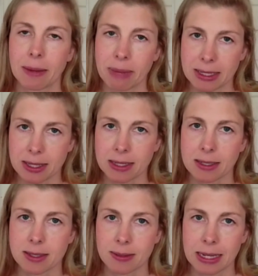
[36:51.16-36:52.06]
that makes
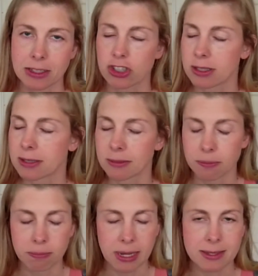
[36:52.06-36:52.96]
sense. It's just
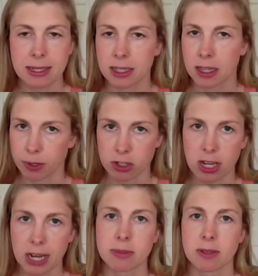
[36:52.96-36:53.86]
mixing up your
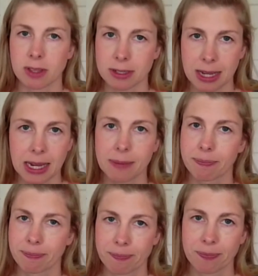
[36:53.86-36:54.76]
times of the
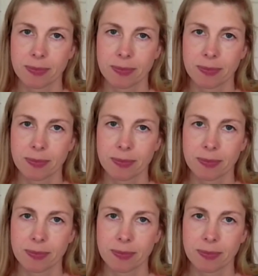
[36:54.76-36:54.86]
day.